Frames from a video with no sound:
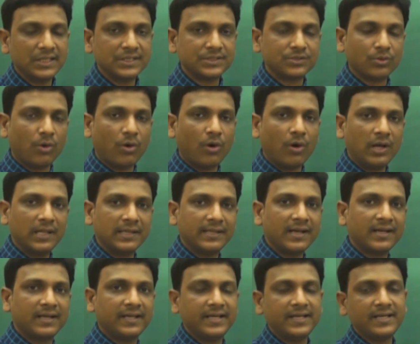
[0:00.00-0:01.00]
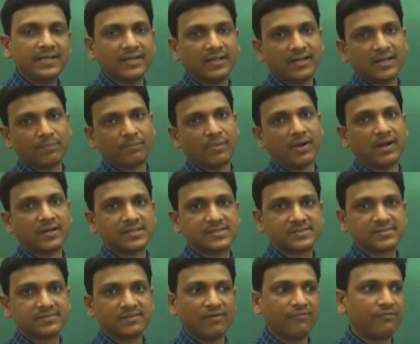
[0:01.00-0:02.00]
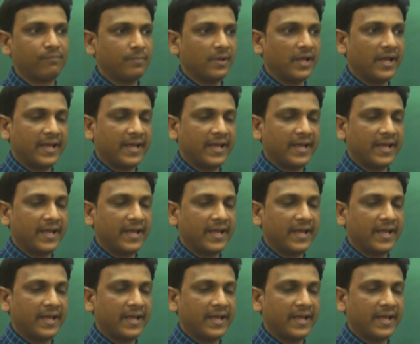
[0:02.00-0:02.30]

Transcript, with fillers: So all the green color parts of uh,